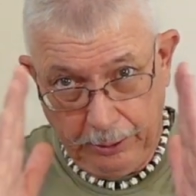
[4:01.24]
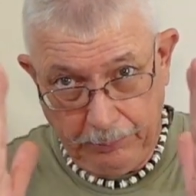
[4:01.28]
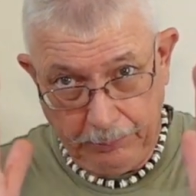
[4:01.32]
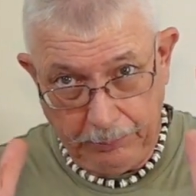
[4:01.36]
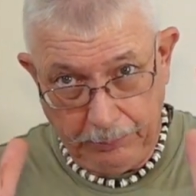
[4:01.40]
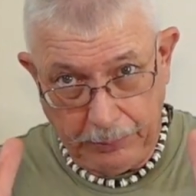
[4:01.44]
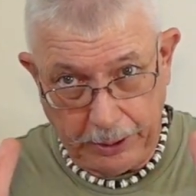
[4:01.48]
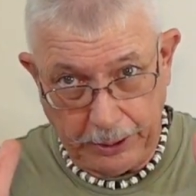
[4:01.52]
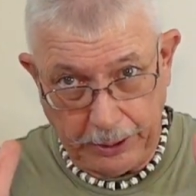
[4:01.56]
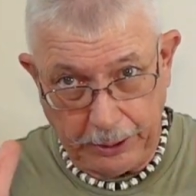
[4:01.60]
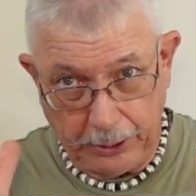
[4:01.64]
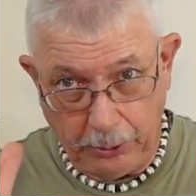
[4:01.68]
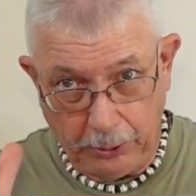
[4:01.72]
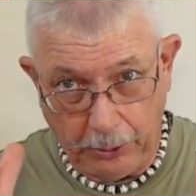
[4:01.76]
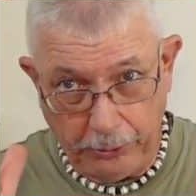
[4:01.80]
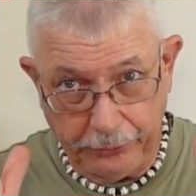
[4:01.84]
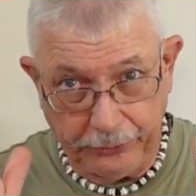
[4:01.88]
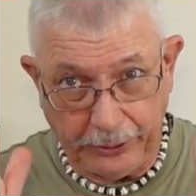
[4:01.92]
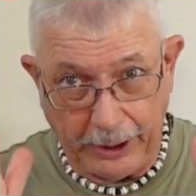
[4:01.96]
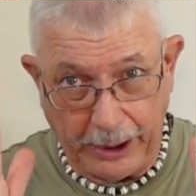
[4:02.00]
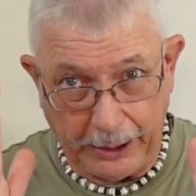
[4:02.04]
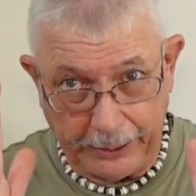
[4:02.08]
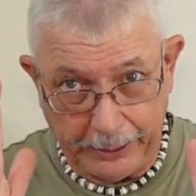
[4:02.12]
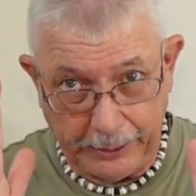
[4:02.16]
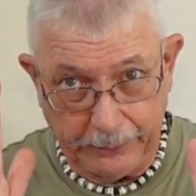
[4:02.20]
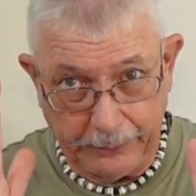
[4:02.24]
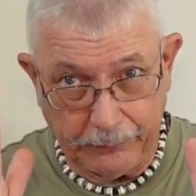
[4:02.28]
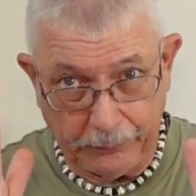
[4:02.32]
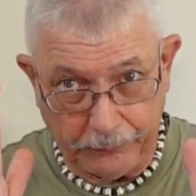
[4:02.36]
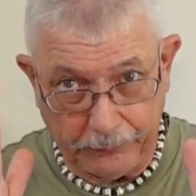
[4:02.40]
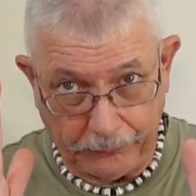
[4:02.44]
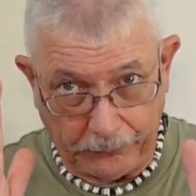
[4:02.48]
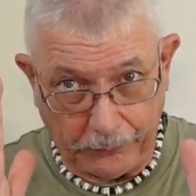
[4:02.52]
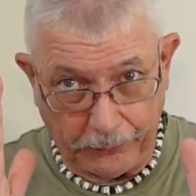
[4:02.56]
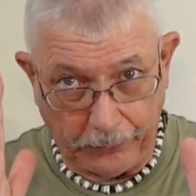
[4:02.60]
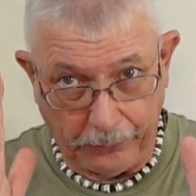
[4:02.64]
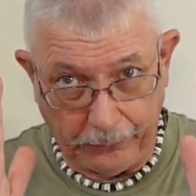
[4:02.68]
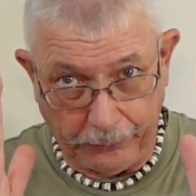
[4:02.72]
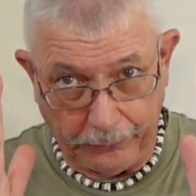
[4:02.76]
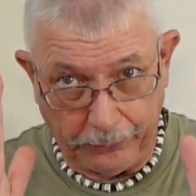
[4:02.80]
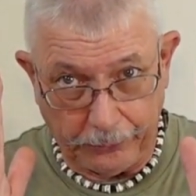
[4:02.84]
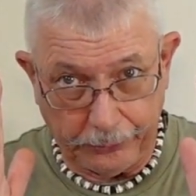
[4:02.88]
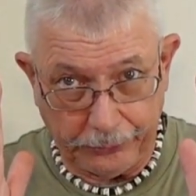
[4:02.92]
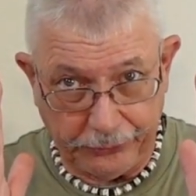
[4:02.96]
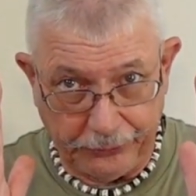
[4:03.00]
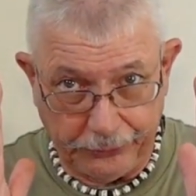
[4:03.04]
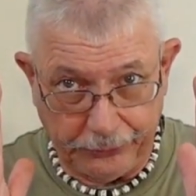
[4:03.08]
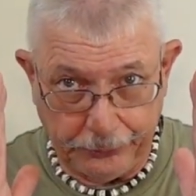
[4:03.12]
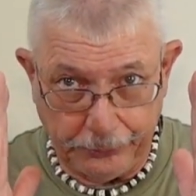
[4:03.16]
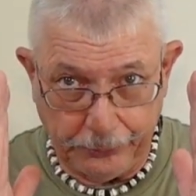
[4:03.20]
but it goes out even
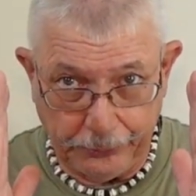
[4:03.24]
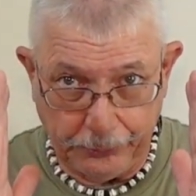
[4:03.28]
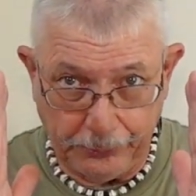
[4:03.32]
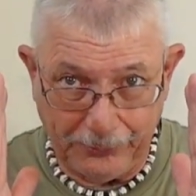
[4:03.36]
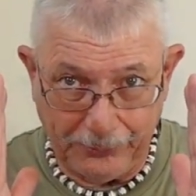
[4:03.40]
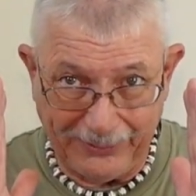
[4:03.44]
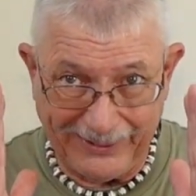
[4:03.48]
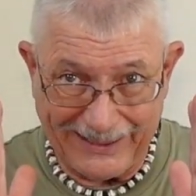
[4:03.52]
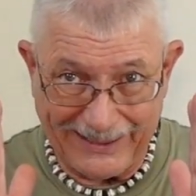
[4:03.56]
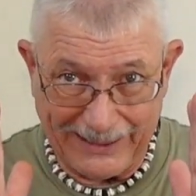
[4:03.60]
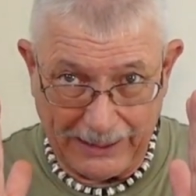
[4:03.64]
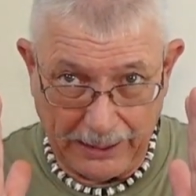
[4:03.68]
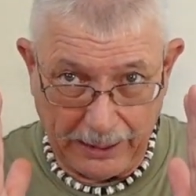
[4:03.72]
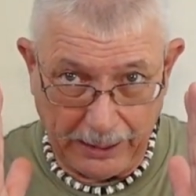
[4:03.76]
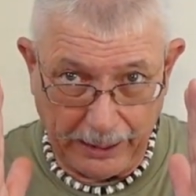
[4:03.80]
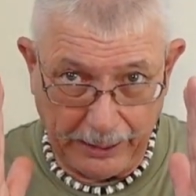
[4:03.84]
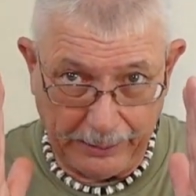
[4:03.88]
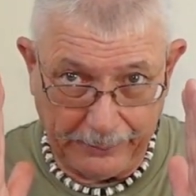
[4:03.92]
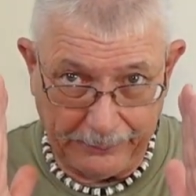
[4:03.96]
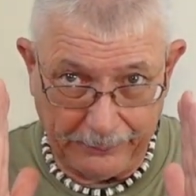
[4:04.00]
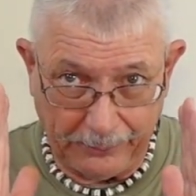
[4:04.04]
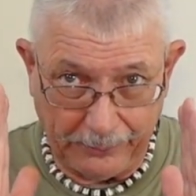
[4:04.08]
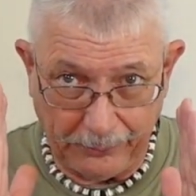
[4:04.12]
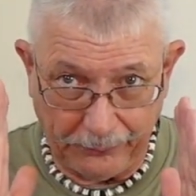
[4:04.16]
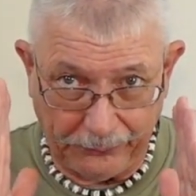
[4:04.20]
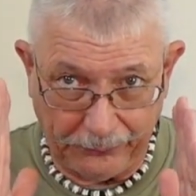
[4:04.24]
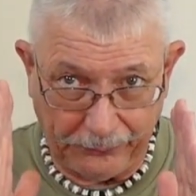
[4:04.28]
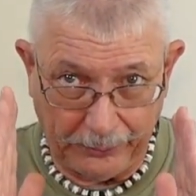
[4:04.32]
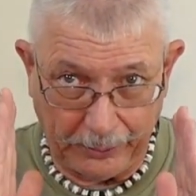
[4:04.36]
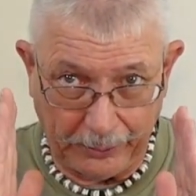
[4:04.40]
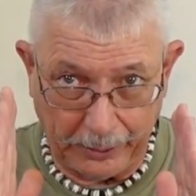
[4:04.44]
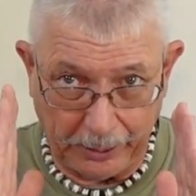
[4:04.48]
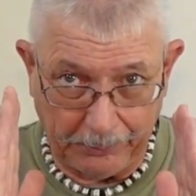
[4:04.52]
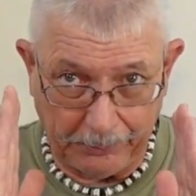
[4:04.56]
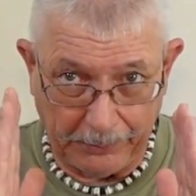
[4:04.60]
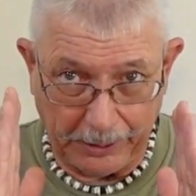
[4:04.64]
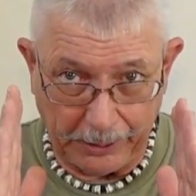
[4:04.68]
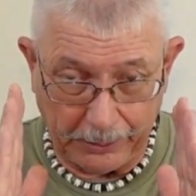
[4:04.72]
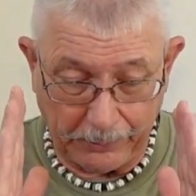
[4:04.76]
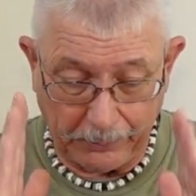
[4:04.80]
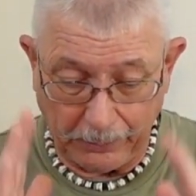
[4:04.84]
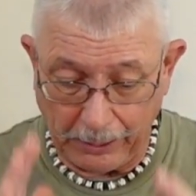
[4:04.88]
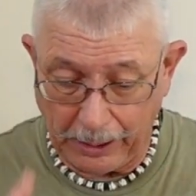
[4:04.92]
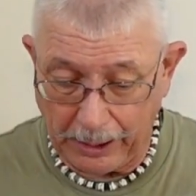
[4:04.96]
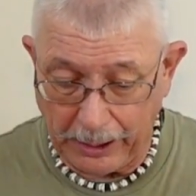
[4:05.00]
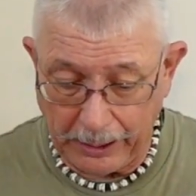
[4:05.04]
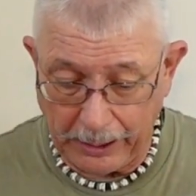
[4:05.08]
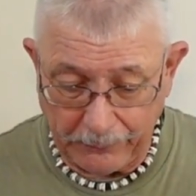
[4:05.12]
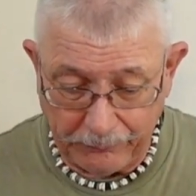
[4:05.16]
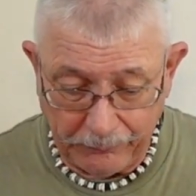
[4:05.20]
further to 9 centimeter.
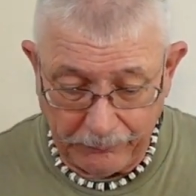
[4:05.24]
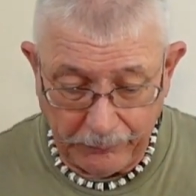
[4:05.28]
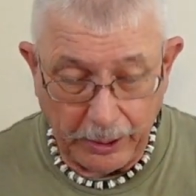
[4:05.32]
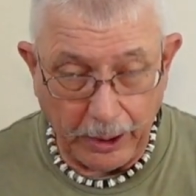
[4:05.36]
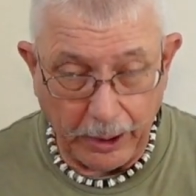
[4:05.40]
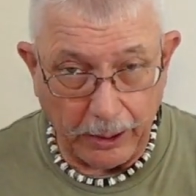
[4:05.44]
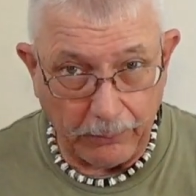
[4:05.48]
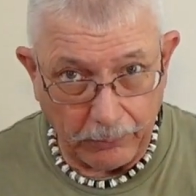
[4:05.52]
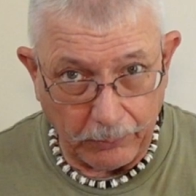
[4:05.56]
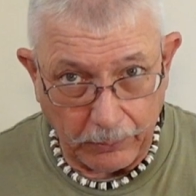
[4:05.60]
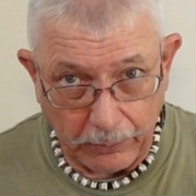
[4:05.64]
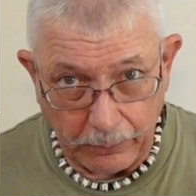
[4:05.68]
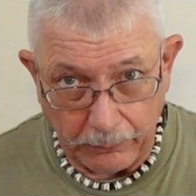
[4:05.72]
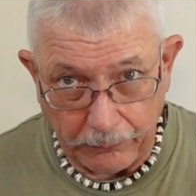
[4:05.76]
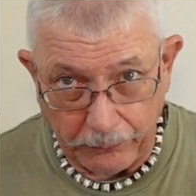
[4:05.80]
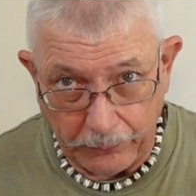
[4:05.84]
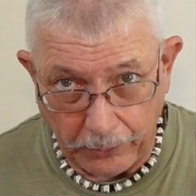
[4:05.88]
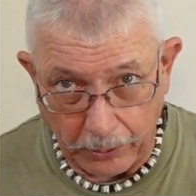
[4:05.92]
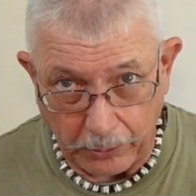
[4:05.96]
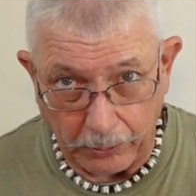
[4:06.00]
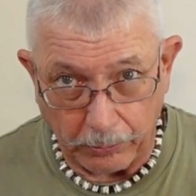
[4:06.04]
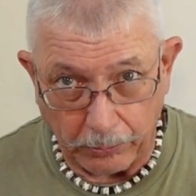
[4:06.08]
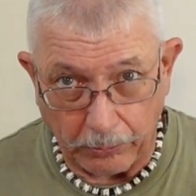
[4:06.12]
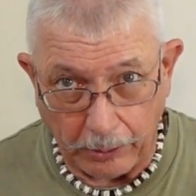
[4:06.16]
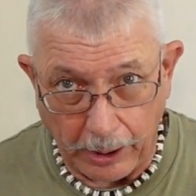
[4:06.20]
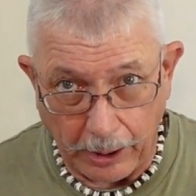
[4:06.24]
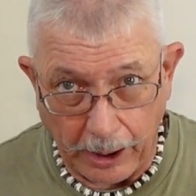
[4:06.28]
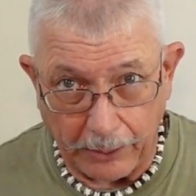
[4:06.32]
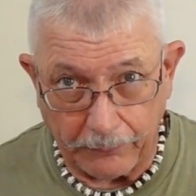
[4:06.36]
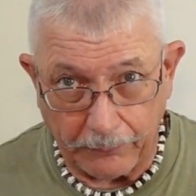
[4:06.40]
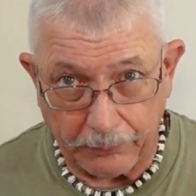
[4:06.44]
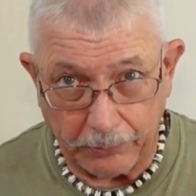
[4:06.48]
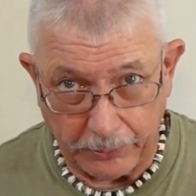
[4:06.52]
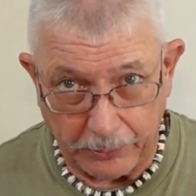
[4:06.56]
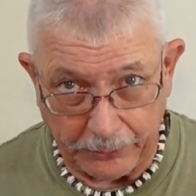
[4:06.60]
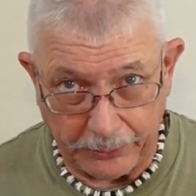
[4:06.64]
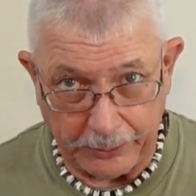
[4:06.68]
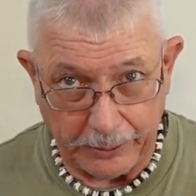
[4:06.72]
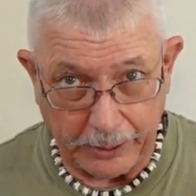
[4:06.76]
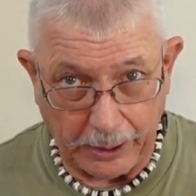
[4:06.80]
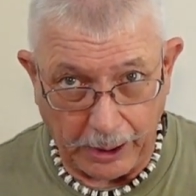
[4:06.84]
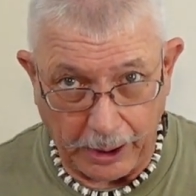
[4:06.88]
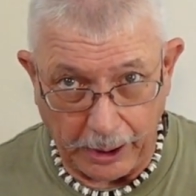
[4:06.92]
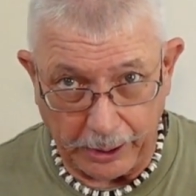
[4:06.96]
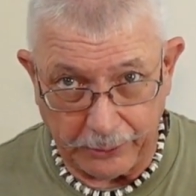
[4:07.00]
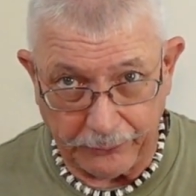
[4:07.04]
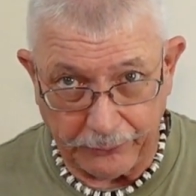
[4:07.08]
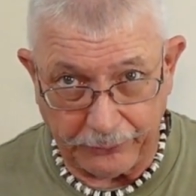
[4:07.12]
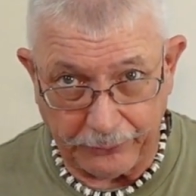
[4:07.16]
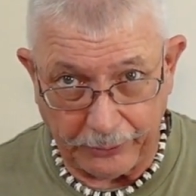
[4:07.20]
I have never photographed with a
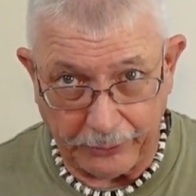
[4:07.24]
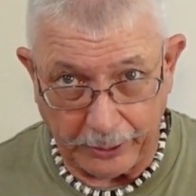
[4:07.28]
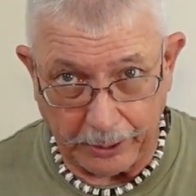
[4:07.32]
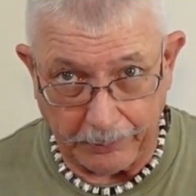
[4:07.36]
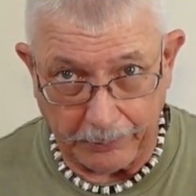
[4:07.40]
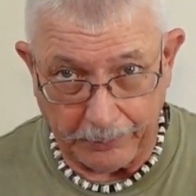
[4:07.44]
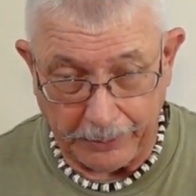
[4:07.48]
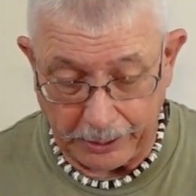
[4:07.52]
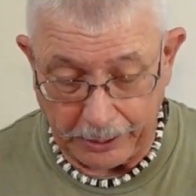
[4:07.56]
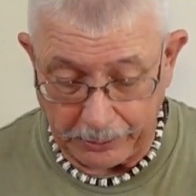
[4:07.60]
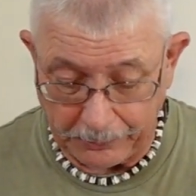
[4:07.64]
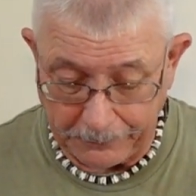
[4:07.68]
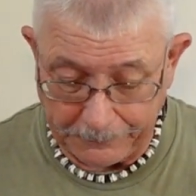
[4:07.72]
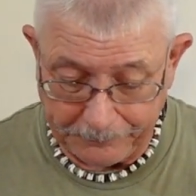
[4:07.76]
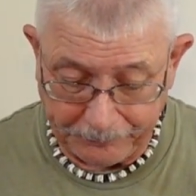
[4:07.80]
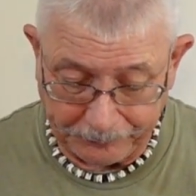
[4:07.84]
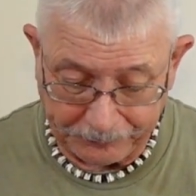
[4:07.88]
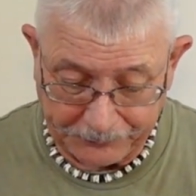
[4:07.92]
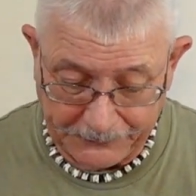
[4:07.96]
9 centimeter.